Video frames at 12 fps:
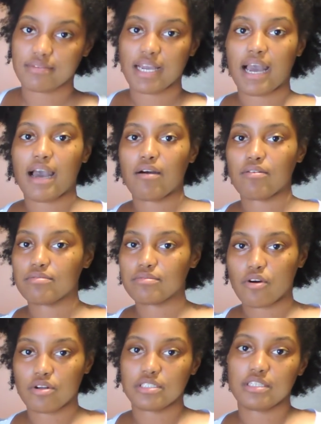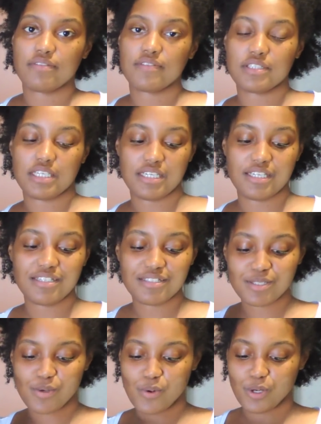how all the different
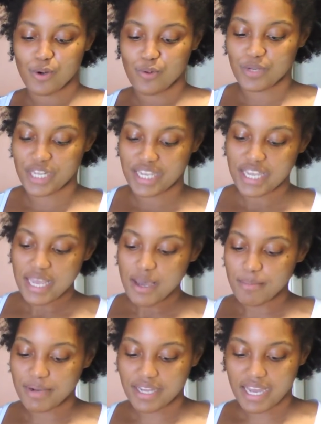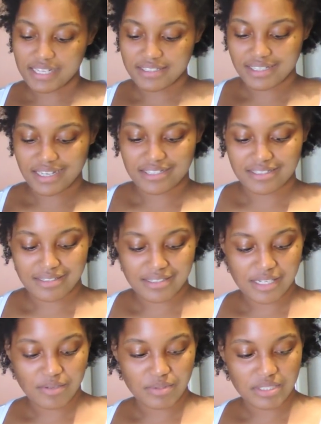things going on with it, but I
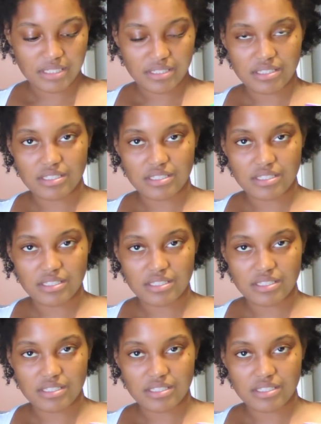stick with this.